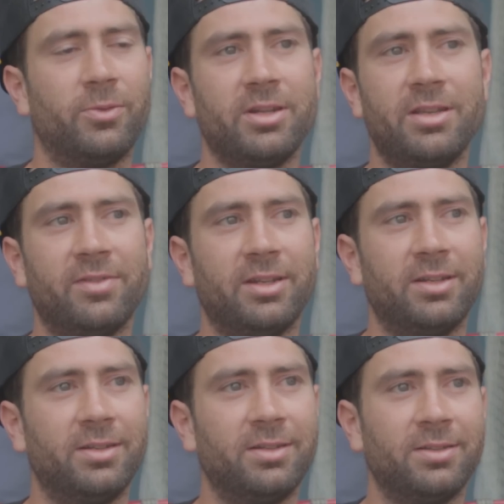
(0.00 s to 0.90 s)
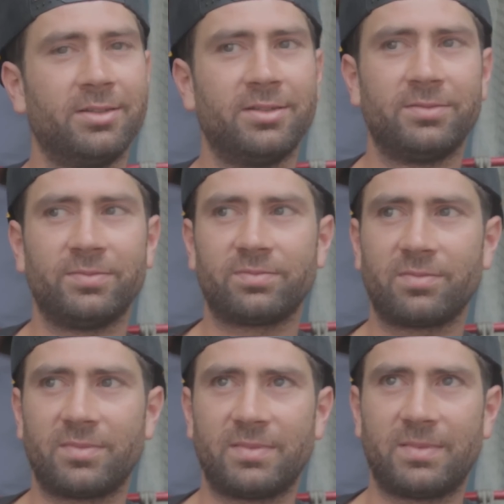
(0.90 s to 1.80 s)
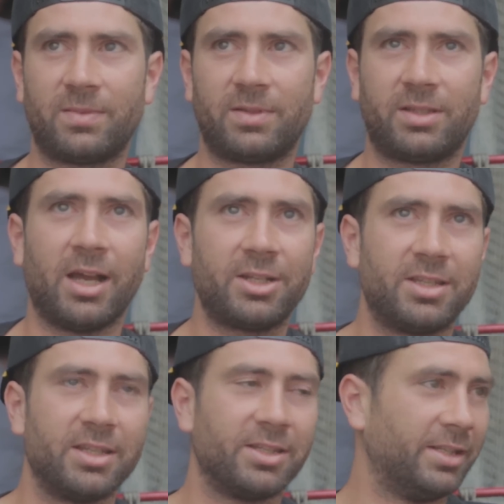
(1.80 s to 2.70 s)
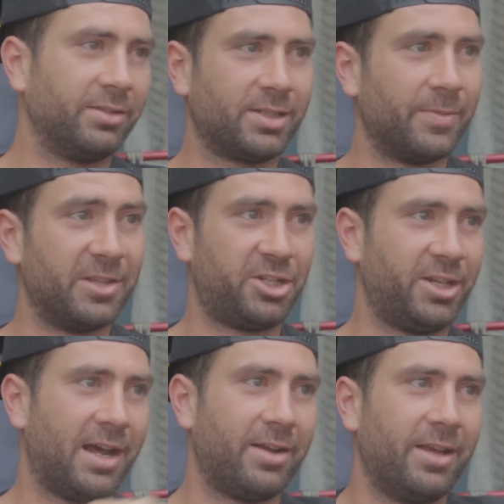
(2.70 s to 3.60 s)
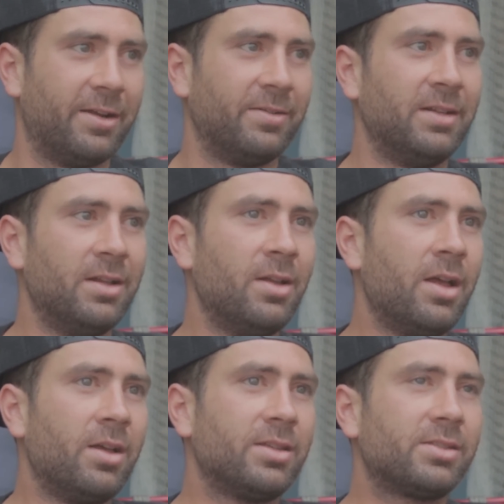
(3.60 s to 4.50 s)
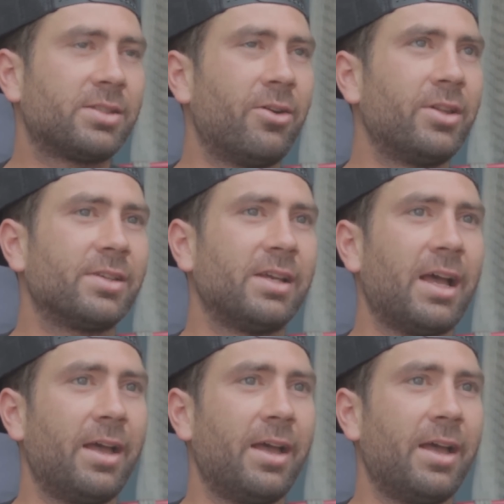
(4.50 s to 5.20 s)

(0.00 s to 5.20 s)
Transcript: wouldn't even touch the, the, some of the shit out here. So it's